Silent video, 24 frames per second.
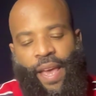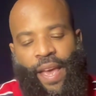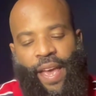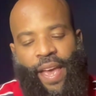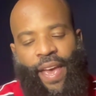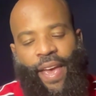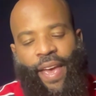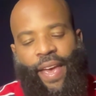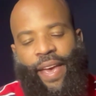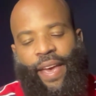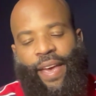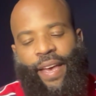
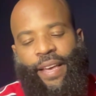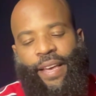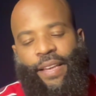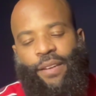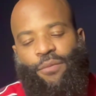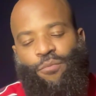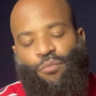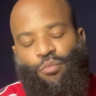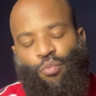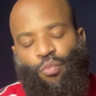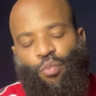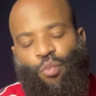
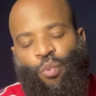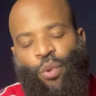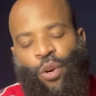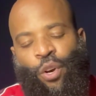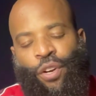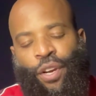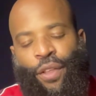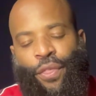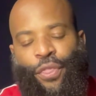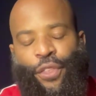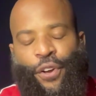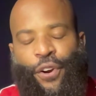And we're
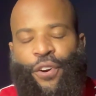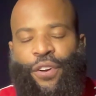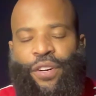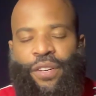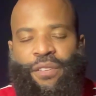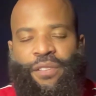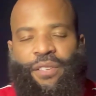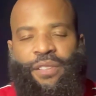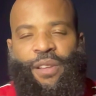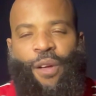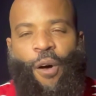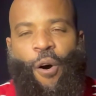on the third
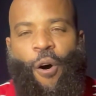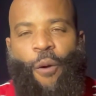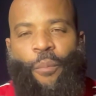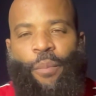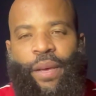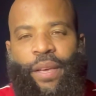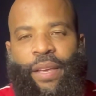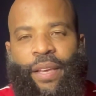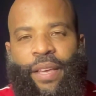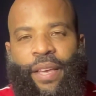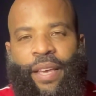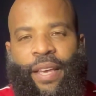
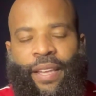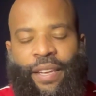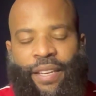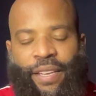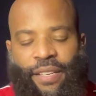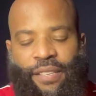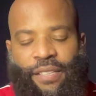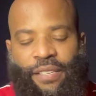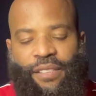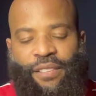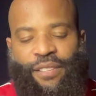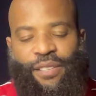installment. And
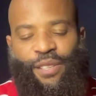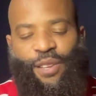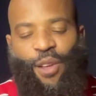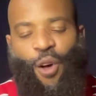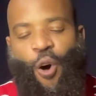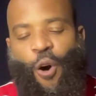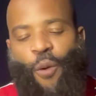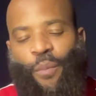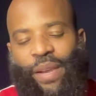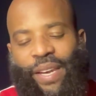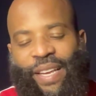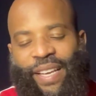this
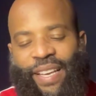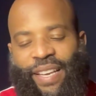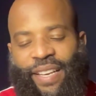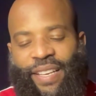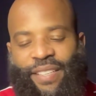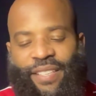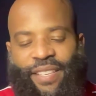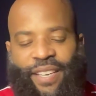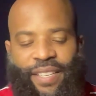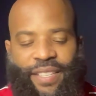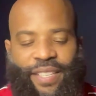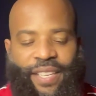installment
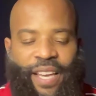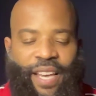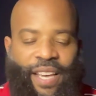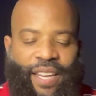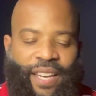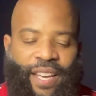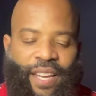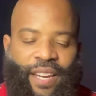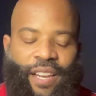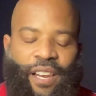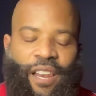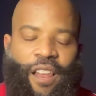is
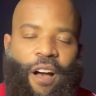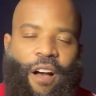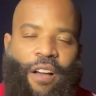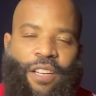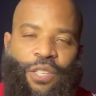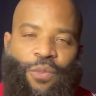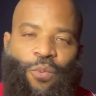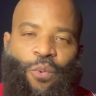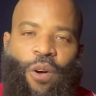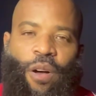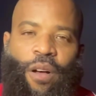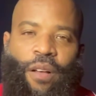Katina and
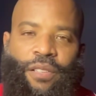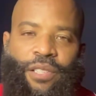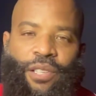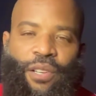Olajuwon.